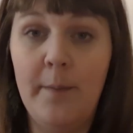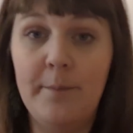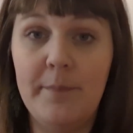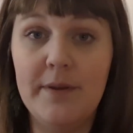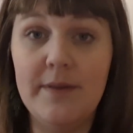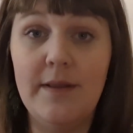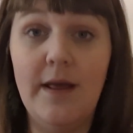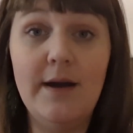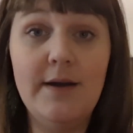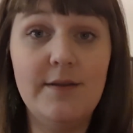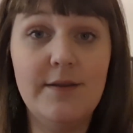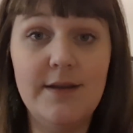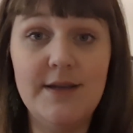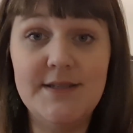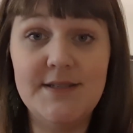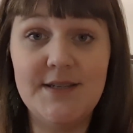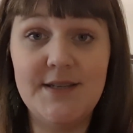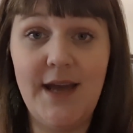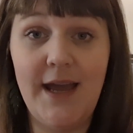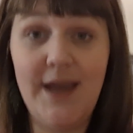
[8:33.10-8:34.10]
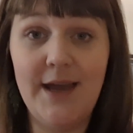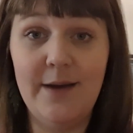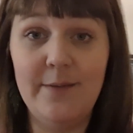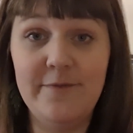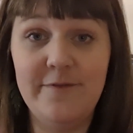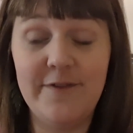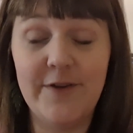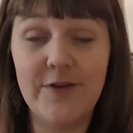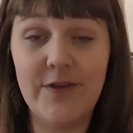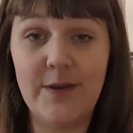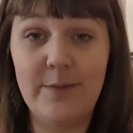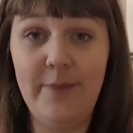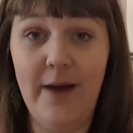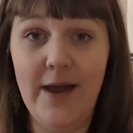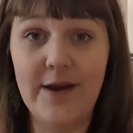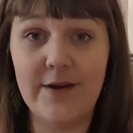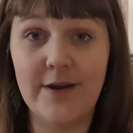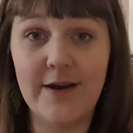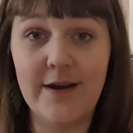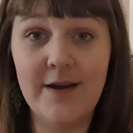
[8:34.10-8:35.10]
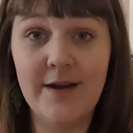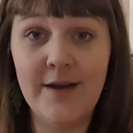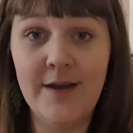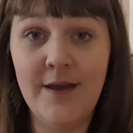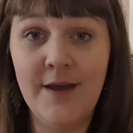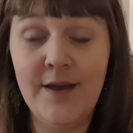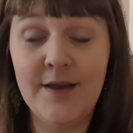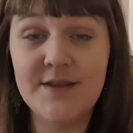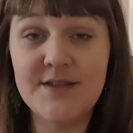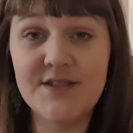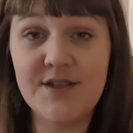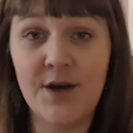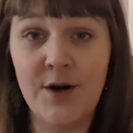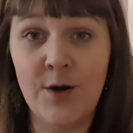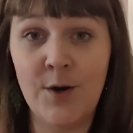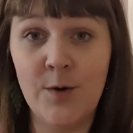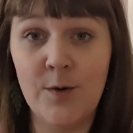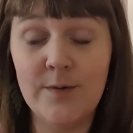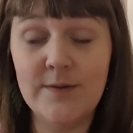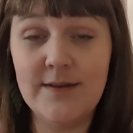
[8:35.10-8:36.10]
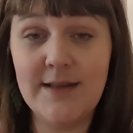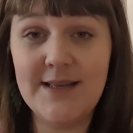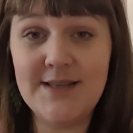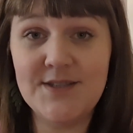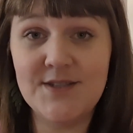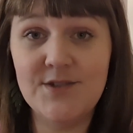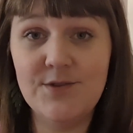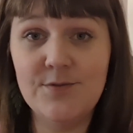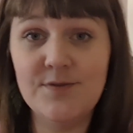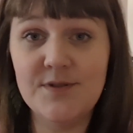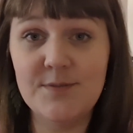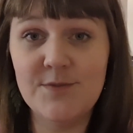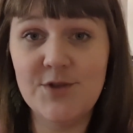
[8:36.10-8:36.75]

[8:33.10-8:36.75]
But luckily today I'm feeling better. So let's do some